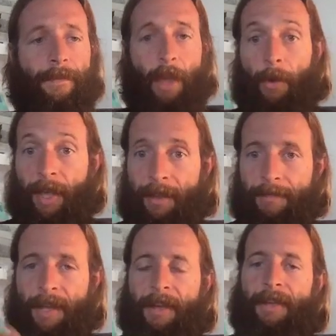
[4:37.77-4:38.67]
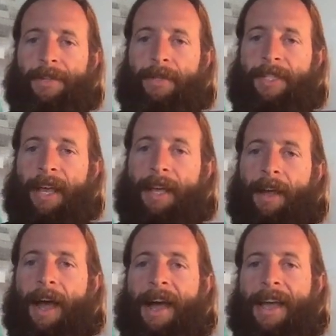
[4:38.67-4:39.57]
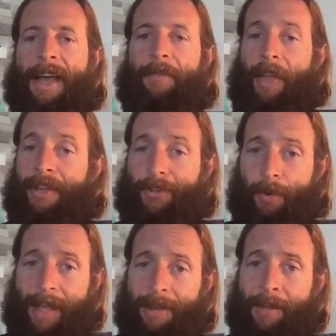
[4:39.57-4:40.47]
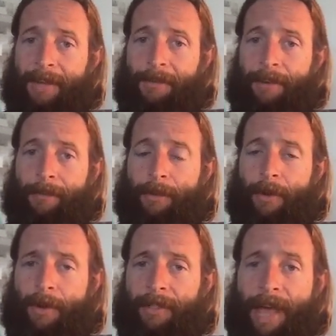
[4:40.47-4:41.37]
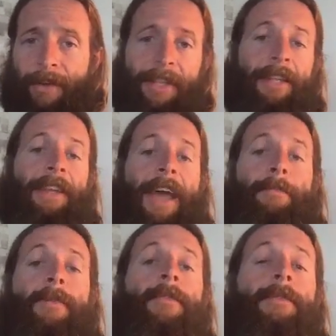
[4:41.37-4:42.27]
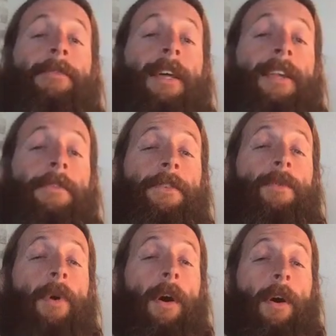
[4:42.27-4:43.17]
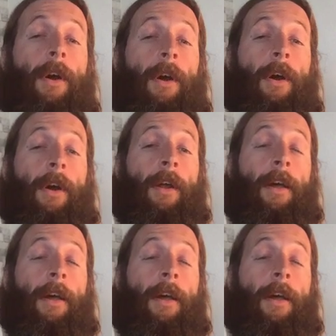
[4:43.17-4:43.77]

Okay, so today I have a short animated film called How to Eat an Apple. And if you are